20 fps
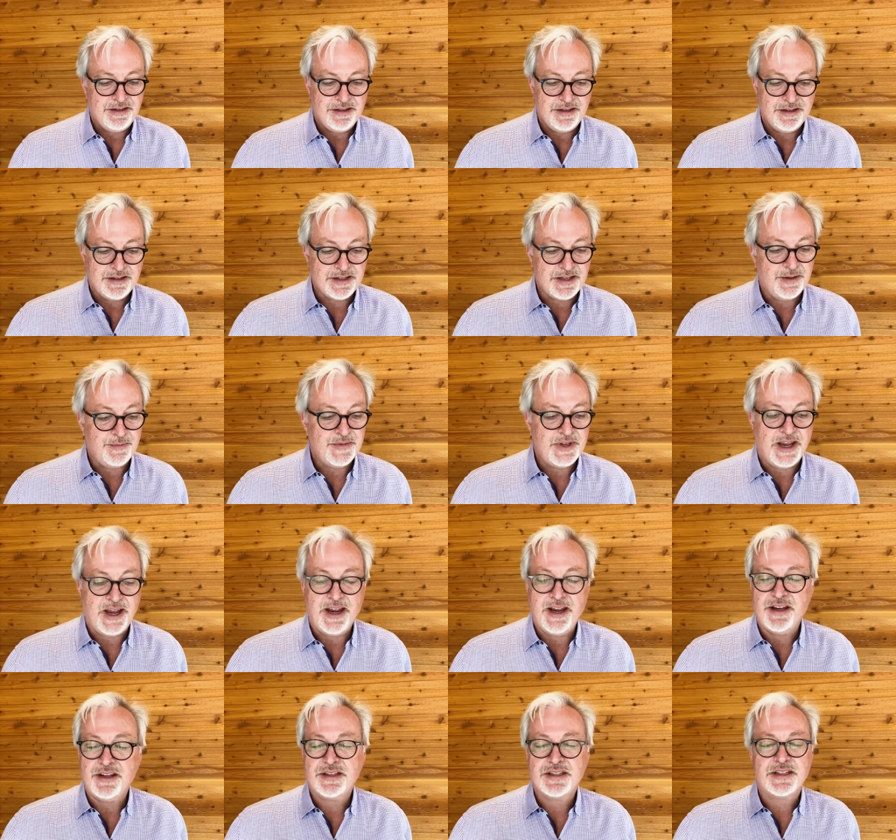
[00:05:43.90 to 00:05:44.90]

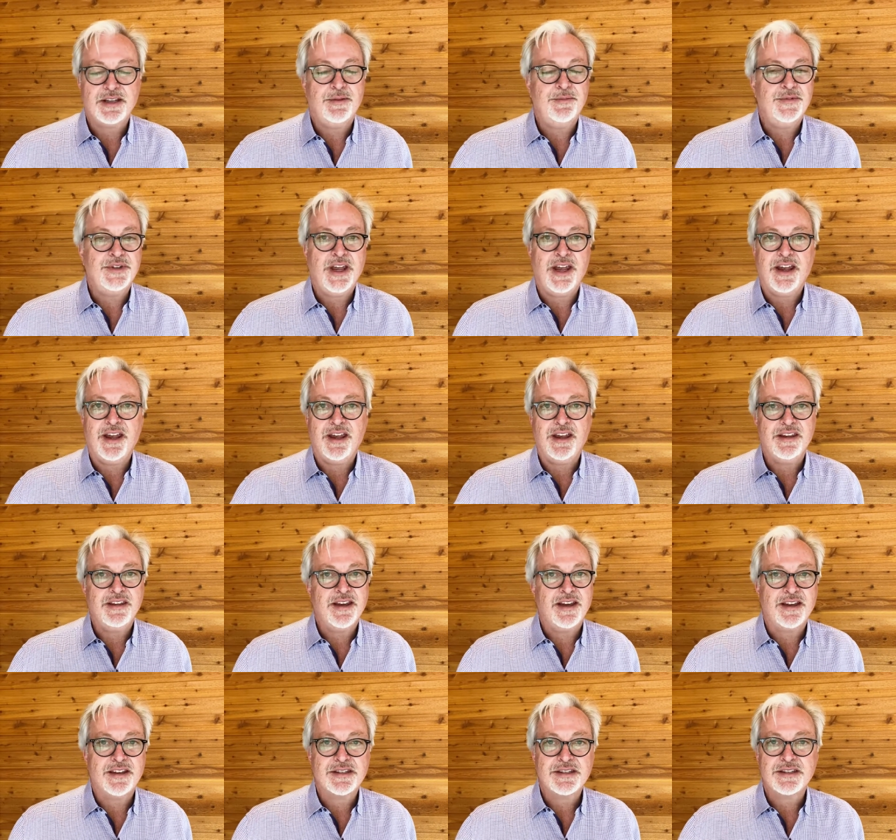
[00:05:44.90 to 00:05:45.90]
Someday, someday,
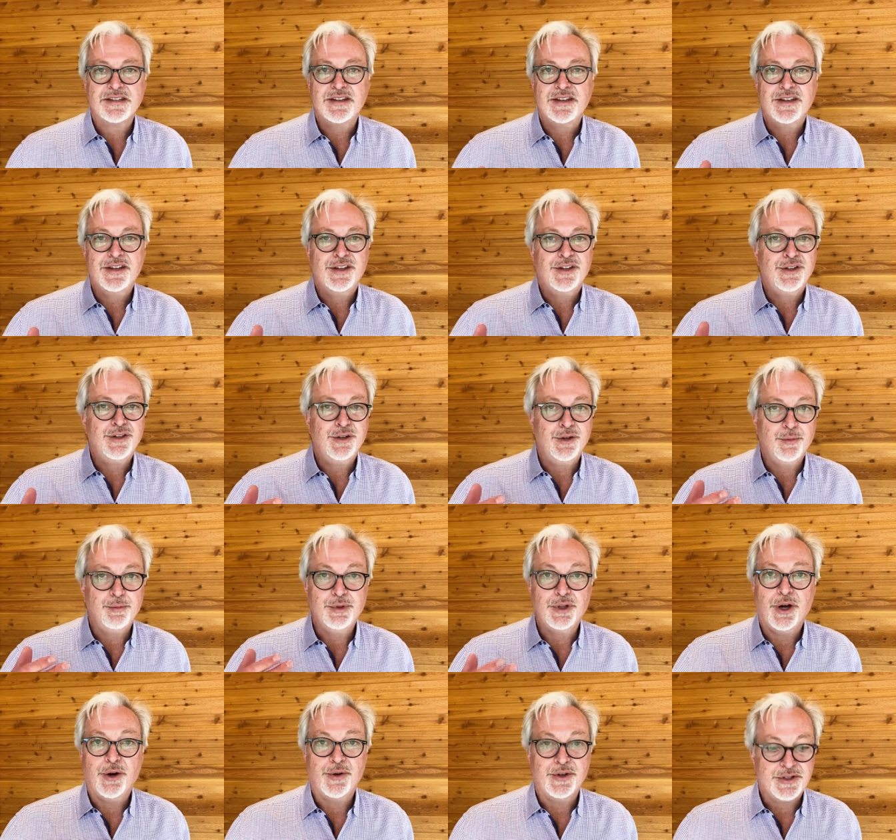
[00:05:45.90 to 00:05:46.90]
yes, you'll
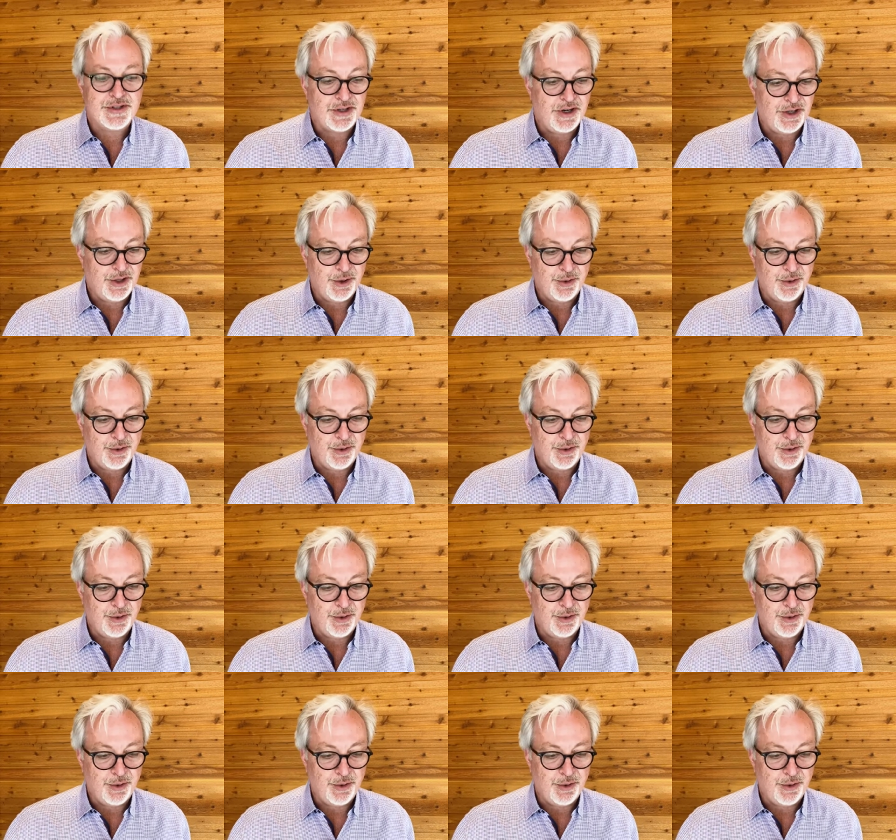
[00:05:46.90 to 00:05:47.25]
blow us all